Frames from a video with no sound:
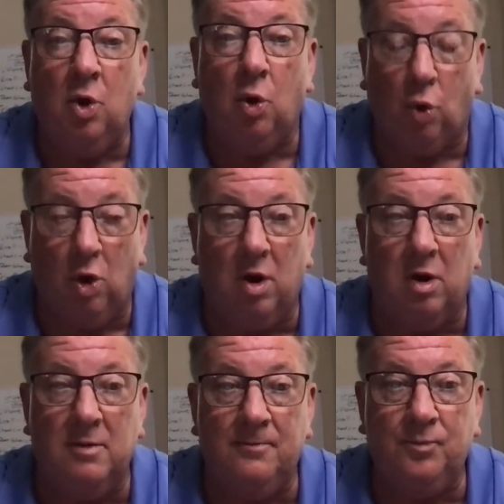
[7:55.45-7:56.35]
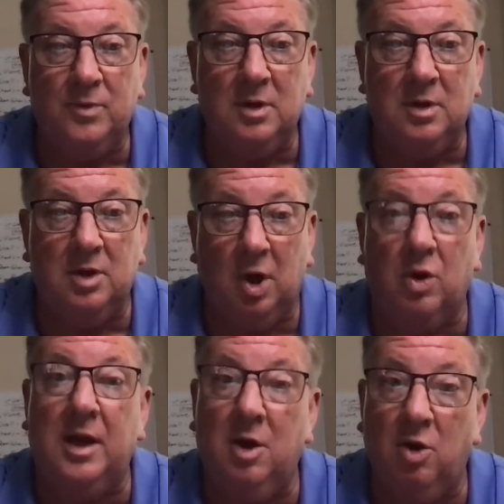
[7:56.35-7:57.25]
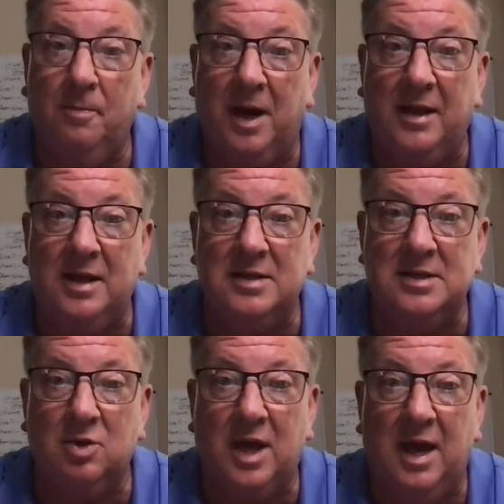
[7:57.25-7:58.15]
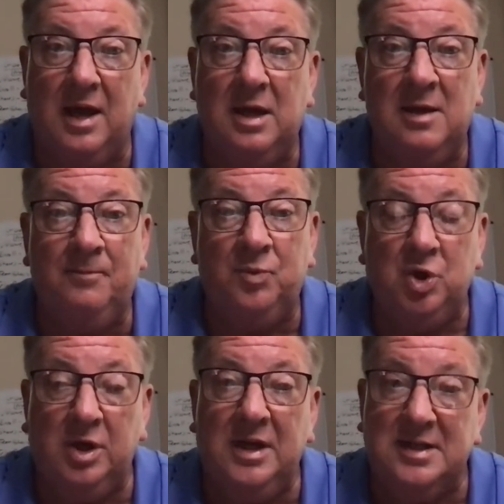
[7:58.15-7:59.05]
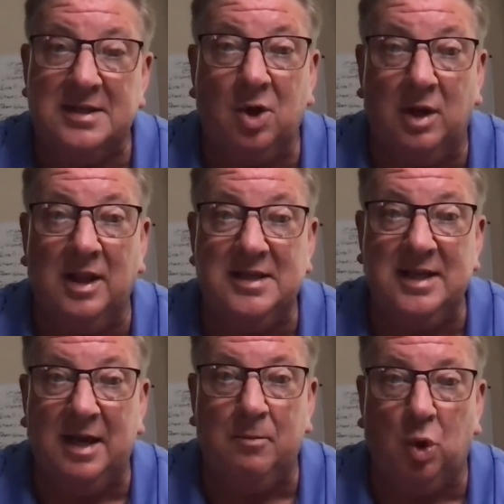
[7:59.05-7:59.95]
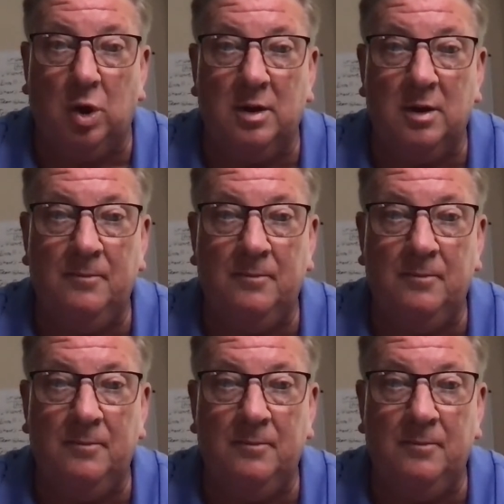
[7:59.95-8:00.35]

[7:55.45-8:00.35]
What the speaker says: or don't get hurt by this, okay? You need to start listening more,